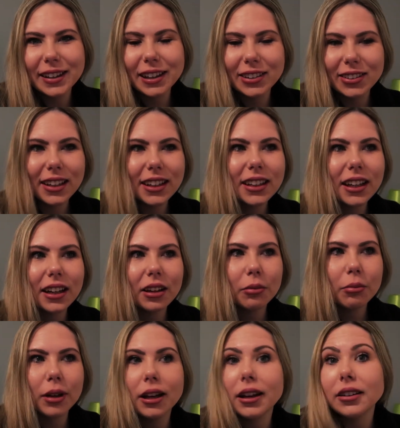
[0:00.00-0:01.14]
hunting
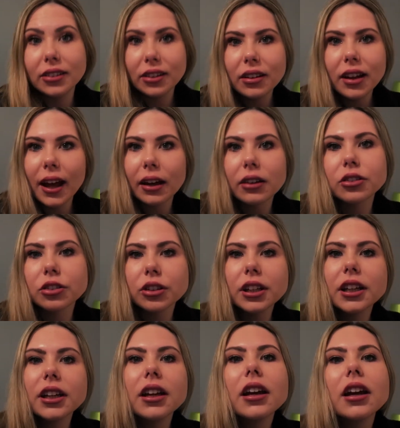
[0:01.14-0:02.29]
um, and I did
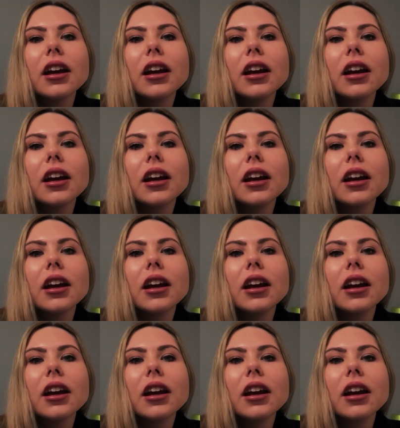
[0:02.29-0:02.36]
actually.